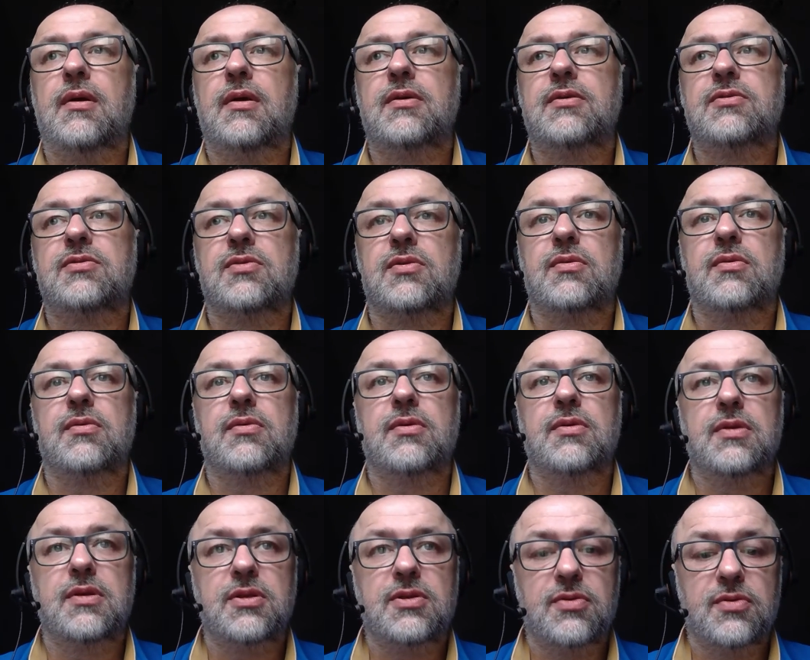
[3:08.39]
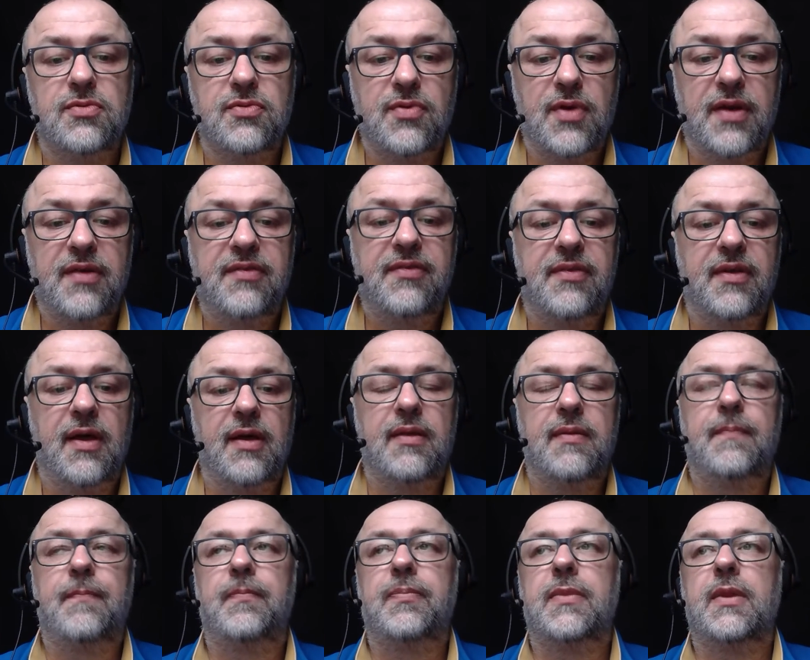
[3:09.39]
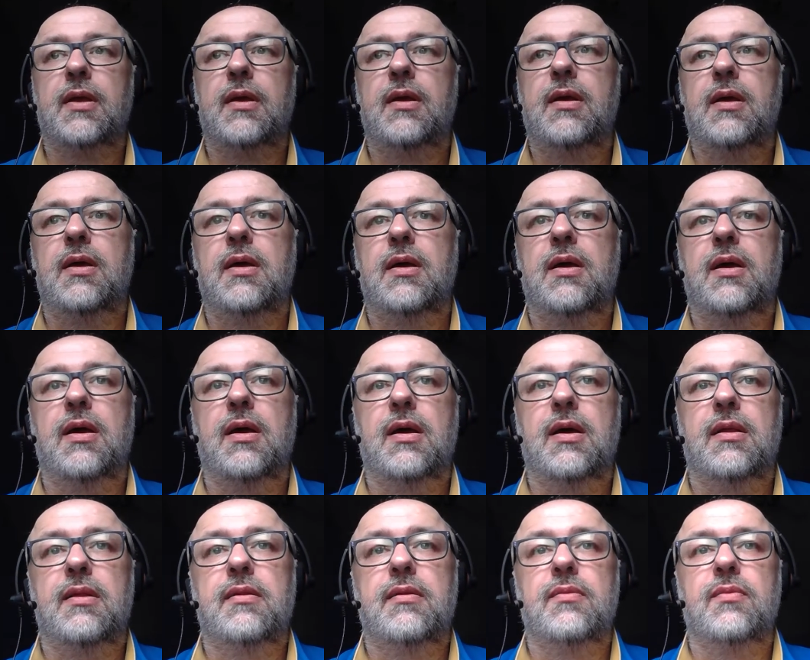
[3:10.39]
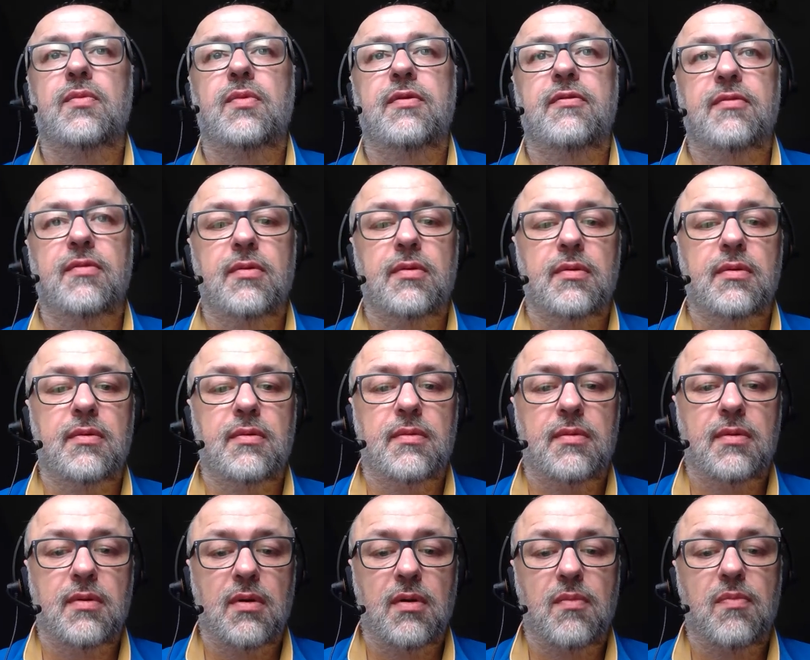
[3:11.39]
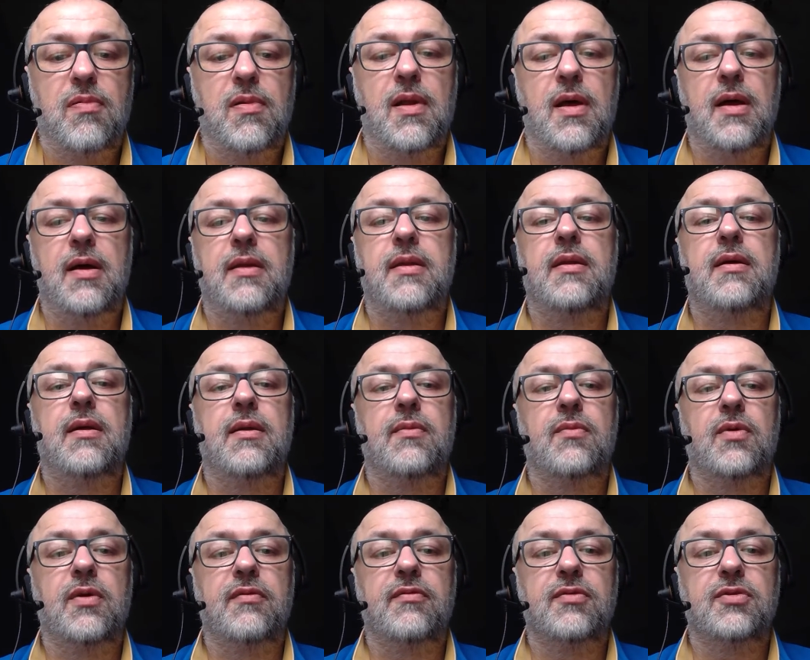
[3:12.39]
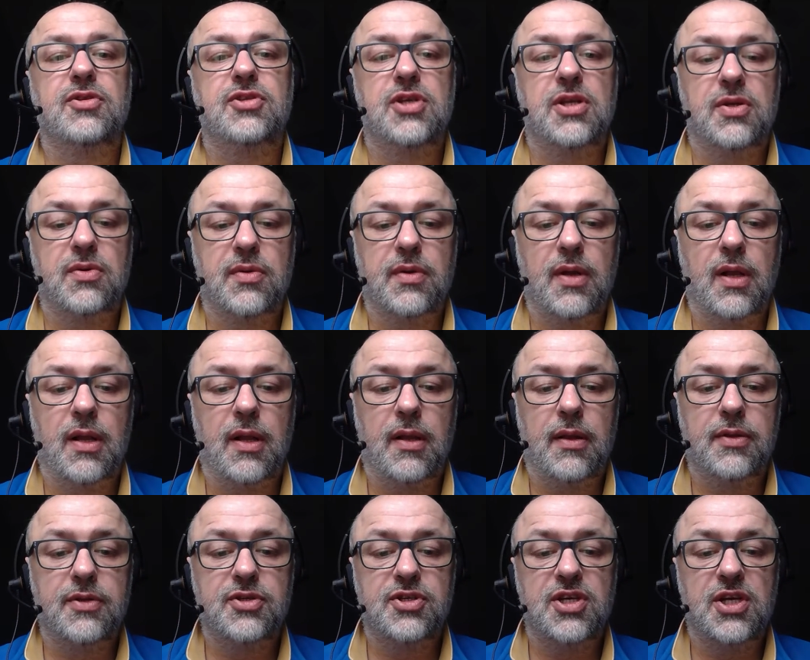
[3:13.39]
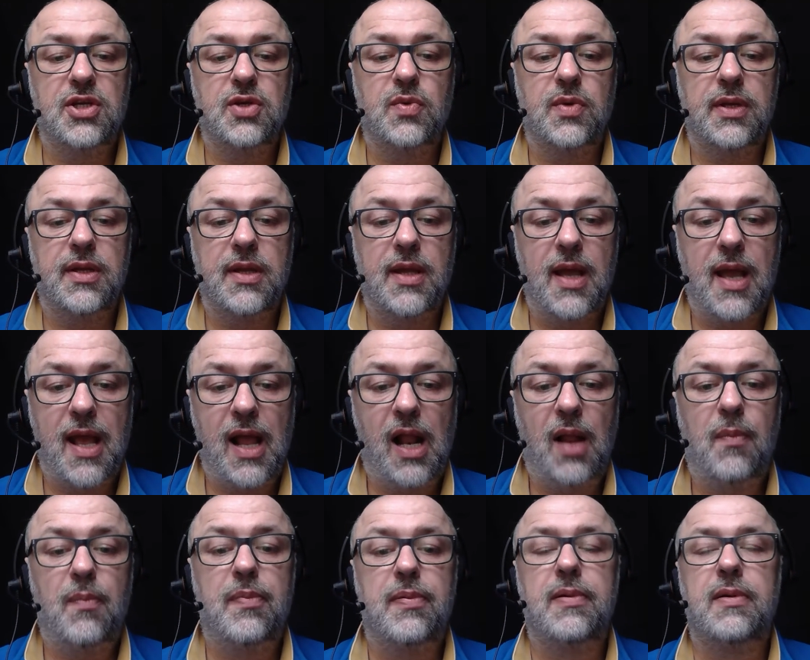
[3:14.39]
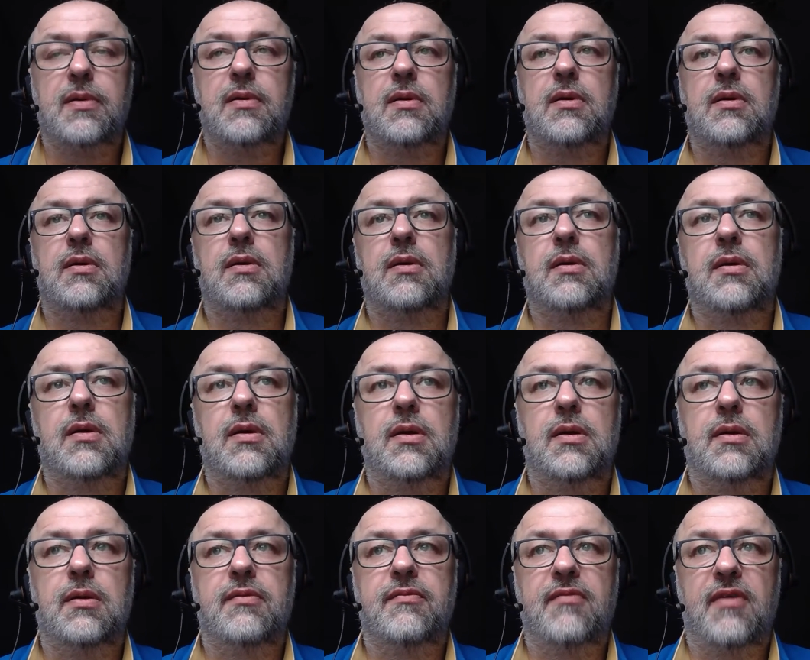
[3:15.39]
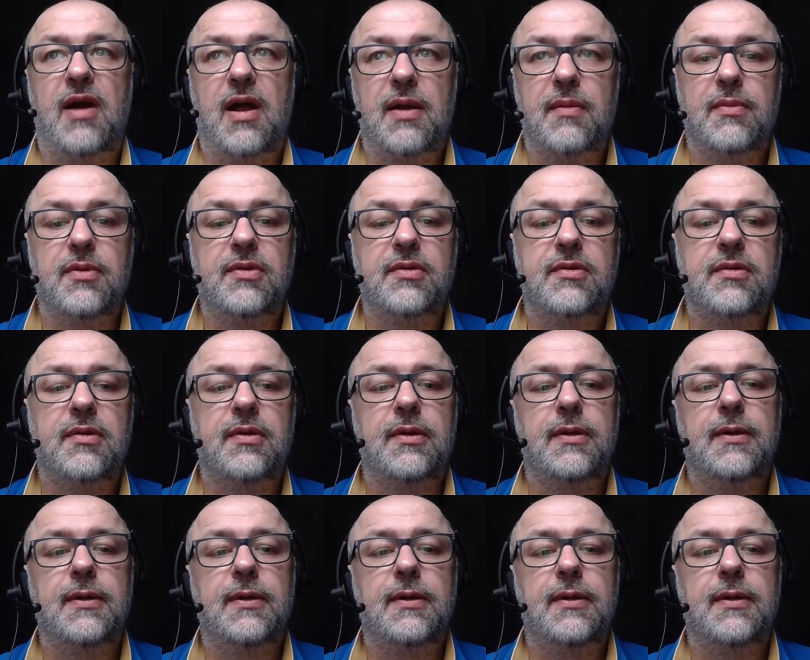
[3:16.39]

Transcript: So you need to address that and with a plan and with a genuine help environment.